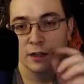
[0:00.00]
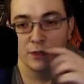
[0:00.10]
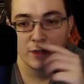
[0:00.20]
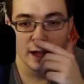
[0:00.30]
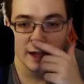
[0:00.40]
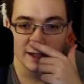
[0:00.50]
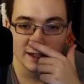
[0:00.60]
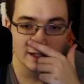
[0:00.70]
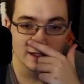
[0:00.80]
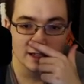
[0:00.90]
that
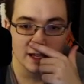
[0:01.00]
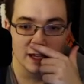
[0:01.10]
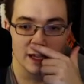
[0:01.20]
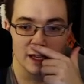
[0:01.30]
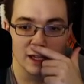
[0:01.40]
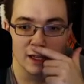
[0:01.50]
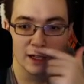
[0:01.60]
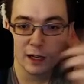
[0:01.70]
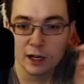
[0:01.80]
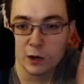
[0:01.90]
is a,
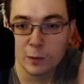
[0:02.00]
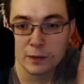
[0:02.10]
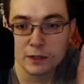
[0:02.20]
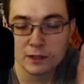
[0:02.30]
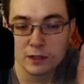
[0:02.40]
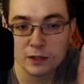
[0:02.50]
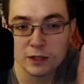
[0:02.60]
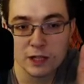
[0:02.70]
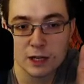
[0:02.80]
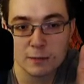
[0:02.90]
and I hope it's still the
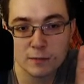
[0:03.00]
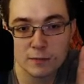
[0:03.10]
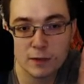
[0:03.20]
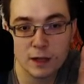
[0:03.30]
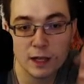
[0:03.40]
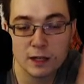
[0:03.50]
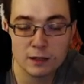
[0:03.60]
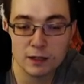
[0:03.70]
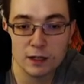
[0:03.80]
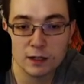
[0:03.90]
same
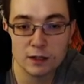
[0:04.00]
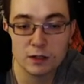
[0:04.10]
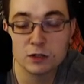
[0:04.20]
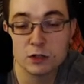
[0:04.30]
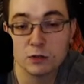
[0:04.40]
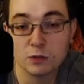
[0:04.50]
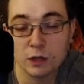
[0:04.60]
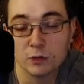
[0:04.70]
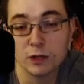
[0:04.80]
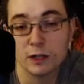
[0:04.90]
in the show
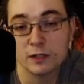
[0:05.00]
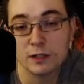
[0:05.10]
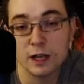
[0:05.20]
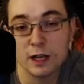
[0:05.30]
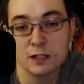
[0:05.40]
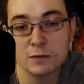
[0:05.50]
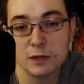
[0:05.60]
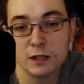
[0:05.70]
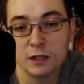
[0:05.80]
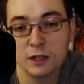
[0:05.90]
21 as it has
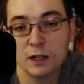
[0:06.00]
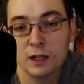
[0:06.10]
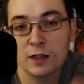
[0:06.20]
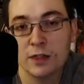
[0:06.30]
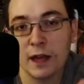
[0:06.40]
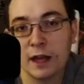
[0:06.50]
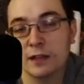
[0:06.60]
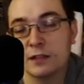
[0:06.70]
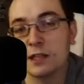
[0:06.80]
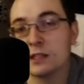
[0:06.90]
been, that
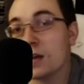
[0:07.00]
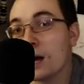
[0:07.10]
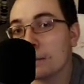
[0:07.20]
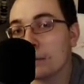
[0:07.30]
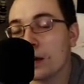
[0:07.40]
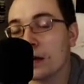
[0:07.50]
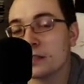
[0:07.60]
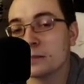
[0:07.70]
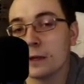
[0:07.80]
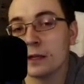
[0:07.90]
is a top
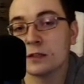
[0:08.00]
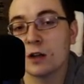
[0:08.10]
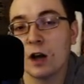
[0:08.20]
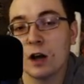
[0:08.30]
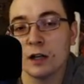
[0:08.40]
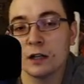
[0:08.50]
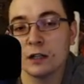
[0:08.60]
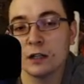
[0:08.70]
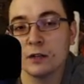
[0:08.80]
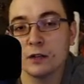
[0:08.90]
prospect
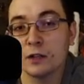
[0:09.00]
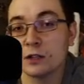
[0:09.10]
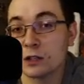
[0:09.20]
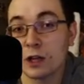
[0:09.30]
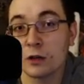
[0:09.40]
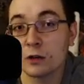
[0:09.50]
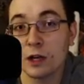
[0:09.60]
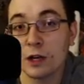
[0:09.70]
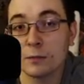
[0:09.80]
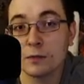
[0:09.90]
on the Chicago
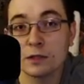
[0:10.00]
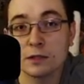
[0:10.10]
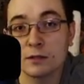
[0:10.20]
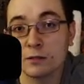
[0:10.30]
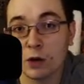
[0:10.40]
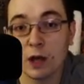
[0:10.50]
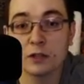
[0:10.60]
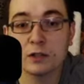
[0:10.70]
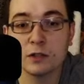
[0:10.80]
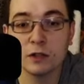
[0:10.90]
Cubs
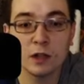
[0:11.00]
roster.